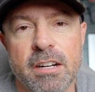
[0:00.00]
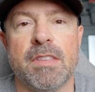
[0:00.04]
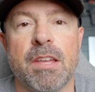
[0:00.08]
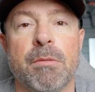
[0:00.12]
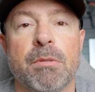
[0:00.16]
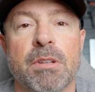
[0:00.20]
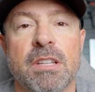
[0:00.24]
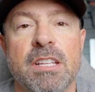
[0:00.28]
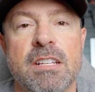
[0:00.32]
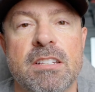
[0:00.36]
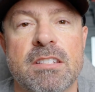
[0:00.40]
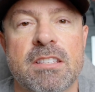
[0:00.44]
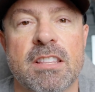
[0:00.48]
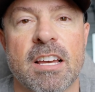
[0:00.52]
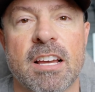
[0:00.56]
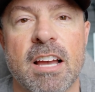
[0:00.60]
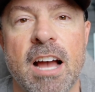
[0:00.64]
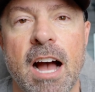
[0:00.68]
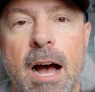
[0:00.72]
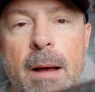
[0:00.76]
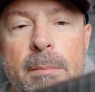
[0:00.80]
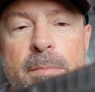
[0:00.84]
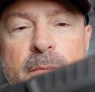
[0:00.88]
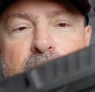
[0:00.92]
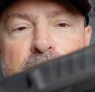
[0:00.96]
they released the
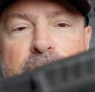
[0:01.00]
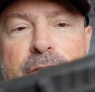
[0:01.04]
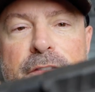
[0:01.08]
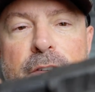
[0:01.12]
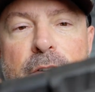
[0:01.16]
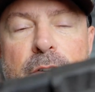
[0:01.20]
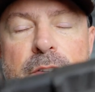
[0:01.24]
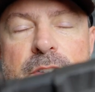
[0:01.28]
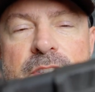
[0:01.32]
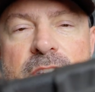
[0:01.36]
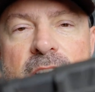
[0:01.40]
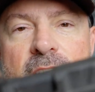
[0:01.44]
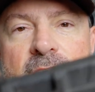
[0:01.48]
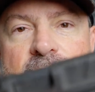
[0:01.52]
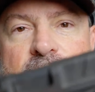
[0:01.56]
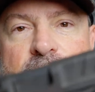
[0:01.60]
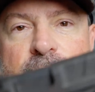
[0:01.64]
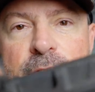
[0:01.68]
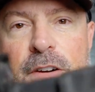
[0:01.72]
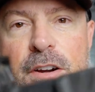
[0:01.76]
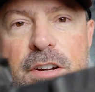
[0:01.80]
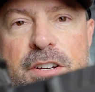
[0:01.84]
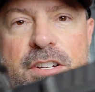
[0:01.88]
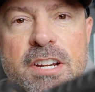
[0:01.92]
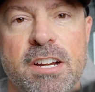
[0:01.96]
comp full-size
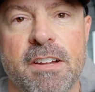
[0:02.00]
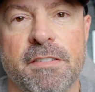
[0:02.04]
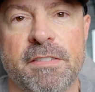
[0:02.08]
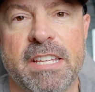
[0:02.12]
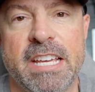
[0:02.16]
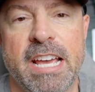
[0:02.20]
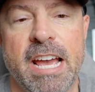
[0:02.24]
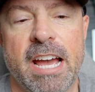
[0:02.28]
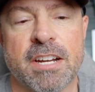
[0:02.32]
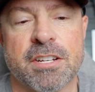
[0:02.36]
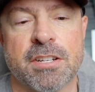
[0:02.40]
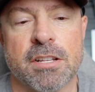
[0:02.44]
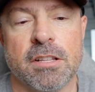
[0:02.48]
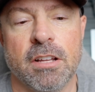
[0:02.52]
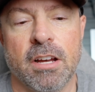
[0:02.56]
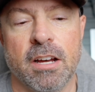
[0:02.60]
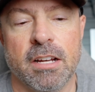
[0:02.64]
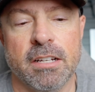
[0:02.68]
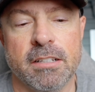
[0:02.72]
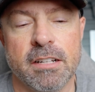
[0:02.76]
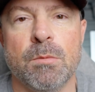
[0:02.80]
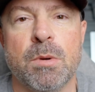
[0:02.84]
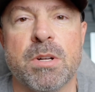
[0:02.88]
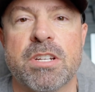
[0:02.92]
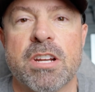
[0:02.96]
version of the
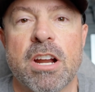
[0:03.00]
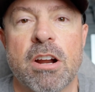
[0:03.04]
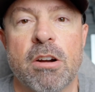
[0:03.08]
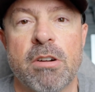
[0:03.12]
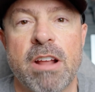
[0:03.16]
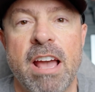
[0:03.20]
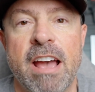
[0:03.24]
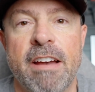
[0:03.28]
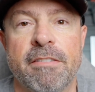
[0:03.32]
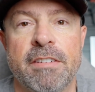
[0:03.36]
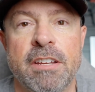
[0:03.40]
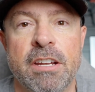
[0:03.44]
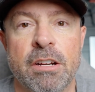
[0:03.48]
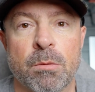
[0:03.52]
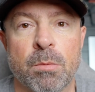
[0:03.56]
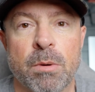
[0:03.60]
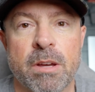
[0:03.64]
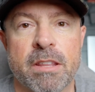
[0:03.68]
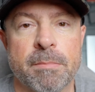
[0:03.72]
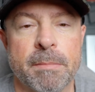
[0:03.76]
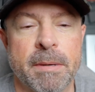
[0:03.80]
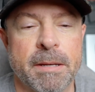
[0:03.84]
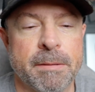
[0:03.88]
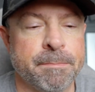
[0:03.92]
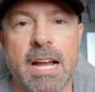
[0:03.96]
Echelon, which I don't have here
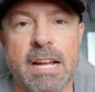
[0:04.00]
with me.